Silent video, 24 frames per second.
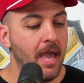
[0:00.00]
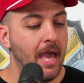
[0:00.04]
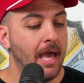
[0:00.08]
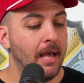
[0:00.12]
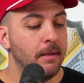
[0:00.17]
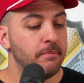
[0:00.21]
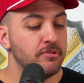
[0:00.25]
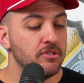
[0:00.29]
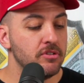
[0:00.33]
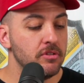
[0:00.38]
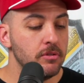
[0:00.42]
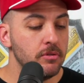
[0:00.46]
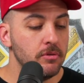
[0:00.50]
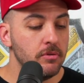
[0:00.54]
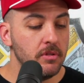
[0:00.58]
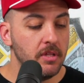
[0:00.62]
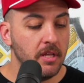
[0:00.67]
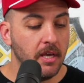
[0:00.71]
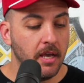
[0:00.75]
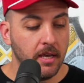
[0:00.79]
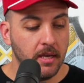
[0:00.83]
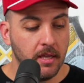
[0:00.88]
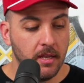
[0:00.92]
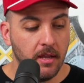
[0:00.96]

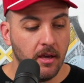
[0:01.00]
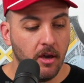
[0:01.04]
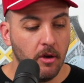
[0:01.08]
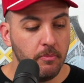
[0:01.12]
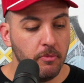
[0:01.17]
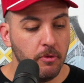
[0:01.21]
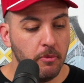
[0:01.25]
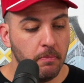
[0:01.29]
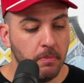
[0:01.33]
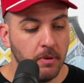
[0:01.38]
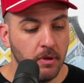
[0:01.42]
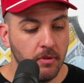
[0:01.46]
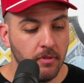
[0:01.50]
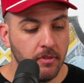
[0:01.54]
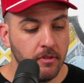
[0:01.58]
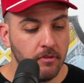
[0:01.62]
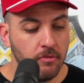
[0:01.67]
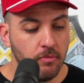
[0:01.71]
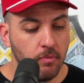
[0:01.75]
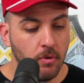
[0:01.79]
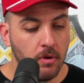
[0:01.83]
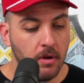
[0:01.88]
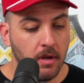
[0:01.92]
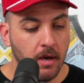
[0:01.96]
Absolutely. I can help you build
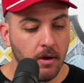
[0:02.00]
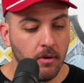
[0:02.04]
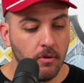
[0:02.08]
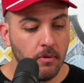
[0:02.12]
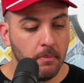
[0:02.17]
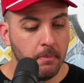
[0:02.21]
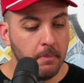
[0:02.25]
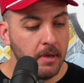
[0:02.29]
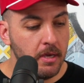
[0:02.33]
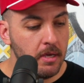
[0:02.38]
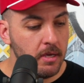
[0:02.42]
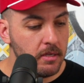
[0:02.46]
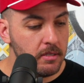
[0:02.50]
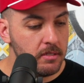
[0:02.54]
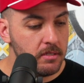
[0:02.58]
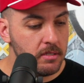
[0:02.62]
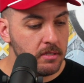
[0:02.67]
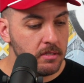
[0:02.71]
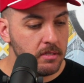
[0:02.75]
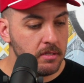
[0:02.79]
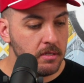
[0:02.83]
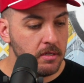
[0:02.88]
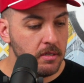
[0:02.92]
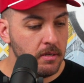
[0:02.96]
this 1 hour
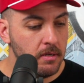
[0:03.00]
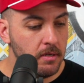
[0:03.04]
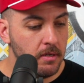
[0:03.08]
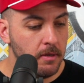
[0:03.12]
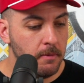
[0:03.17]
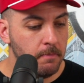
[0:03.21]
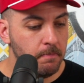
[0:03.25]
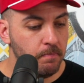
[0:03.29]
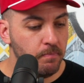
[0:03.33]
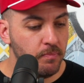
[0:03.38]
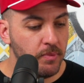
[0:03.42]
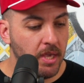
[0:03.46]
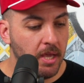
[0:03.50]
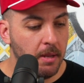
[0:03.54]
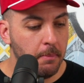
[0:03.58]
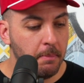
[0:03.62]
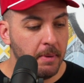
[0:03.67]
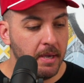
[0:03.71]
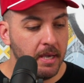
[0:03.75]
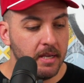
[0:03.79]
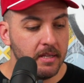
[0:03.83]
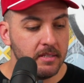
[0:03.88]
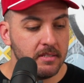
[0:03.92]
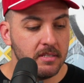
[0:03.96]
mix and
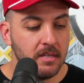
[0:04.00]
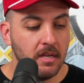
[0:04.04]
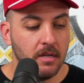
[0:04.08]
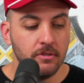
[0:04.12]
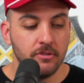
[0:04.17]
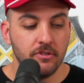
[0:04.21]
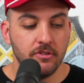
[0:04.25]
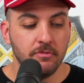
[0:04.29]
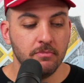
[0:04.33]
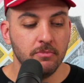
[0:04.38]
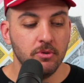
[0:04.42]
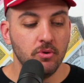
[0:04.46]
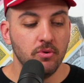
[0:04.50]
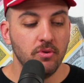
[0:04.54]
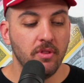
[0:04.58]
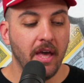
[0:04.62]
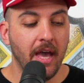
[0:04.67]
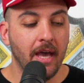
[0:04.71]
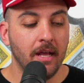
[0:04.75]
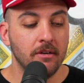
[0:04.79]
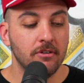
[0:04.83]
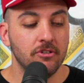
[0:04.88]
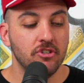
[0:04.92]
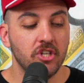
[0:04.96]
make it sound smooth,
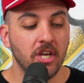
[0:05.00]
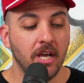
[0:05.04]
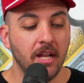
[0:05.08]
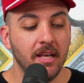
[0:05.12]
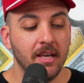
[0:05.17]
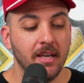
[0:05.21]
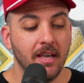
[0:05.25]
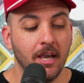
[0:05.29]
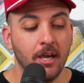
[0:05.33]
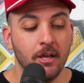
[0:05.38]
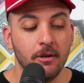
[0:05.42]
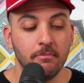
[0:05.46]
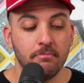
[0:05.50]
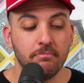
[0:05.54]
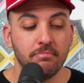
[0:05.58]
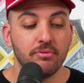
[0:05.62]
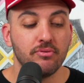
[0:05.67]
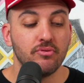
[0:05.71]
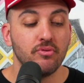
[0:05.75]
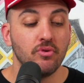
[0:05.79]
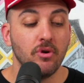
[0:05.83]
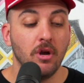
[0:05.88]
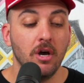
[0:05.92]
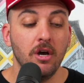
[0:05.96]
energetic, and
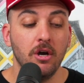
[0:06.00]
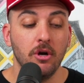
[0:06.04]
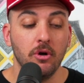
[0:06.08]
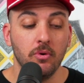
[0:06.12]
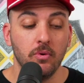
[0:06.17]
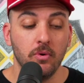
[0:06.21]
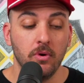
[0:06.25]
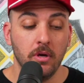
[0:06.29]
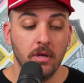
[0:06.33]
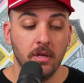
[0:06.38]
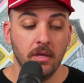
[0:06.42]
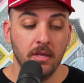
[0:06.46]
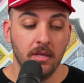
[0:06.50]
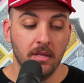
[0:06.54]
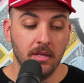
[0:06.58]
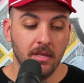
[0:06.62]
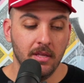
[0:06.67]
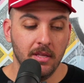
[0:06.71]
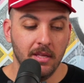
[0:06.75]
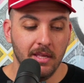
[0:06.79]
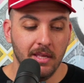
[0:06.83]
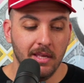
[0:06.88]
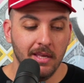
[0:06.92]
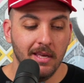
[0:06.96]
pro.
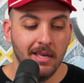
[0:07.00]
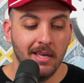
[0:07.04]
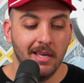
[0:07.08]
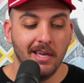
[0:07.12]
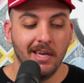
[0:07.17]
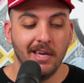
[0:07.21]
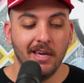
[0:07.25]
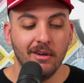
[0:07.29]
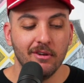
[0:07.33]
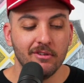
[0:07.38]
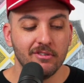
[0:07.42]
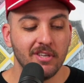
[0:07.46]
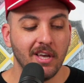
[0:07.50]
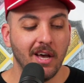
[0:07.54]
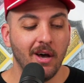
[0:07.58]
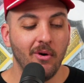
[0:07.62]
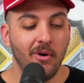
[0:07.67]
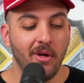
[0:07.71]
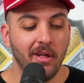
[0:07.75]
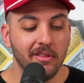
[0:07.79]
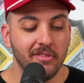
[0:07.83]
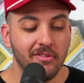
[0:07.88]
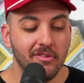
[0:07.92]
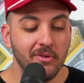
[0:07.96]
Here's how
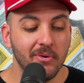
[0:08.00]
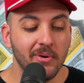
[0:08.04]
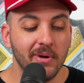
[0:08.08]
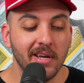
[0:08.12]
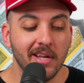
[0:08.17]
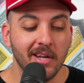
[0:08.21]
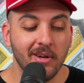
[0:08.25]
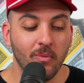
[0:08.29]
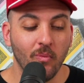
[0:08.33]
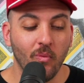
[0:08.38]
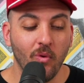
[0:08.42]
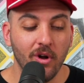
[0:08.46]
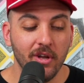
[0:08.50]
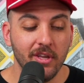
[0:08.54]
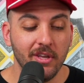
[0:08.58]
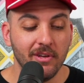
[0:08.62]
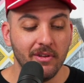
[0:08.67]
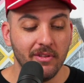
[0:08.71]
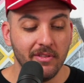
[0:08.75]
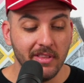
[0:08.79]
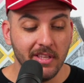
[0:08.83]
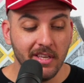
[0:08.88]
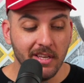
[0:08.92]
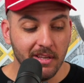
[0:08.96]
I'll do it and what
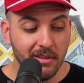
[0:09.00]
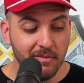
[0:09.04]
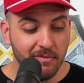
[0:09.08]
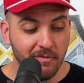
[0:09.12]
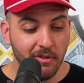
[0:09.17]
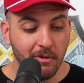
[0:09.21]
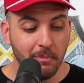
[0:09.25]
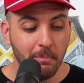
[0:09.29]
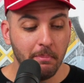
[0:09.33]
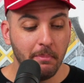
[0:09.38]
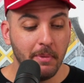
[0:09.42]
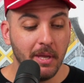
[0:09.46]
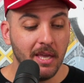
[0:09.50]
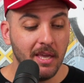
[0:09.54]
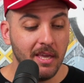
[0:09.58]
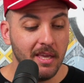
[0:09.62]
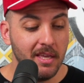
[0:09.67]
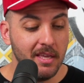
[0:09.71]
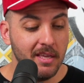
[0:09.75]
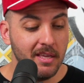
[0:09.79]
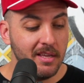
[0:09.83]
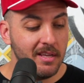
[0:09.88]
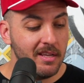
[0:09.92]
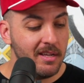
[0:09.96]
you'll need from
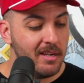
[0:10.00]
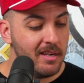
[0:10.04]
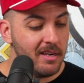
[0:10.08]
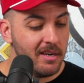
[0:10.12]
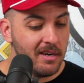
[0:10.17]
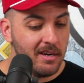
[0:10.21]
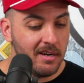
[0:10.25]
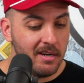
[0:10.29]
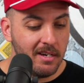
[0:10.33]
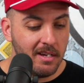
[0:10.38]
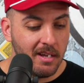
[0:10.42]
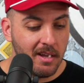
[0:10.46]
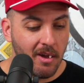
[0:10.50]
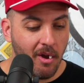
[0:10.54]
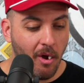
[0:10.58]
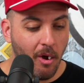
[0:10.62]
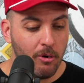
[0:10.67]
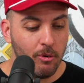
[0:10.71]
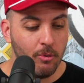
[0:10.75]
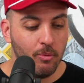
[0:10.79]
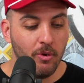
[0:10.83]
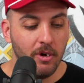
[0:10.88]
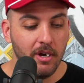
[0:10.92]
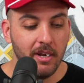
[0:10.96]
me.
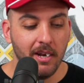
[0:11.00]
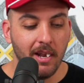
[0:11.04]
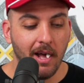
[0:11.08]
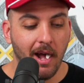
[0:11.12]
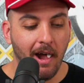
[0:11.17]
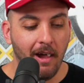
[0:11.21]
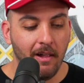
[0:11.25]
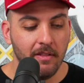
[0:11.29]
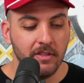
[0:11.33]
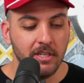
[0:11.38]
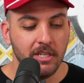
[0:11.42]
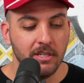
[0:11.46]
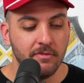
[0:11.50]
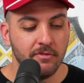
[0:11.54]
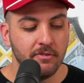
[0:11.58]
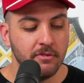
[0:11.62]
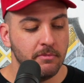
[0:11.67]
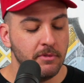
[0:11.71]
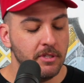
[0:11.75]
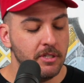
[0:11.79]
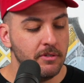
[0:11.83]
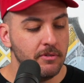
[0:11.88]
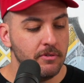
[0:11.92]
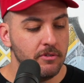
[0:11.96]
Or what I'll need
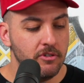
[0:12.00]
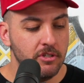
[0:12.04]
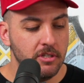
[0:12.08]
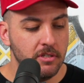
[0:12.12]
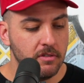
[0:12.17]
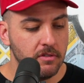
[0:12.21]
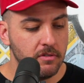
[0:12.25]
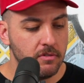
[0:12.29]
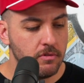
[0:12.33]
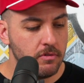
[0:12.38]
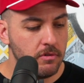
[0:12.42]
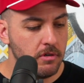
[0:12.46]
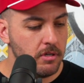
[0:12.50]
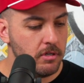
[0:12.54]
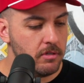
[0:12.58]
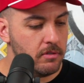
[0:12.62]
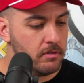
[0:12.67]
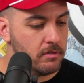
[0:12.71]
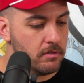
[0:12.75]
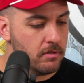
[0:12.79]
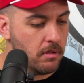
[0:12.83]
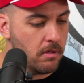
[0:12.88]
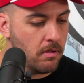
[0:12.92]
from you. Jesus Christ.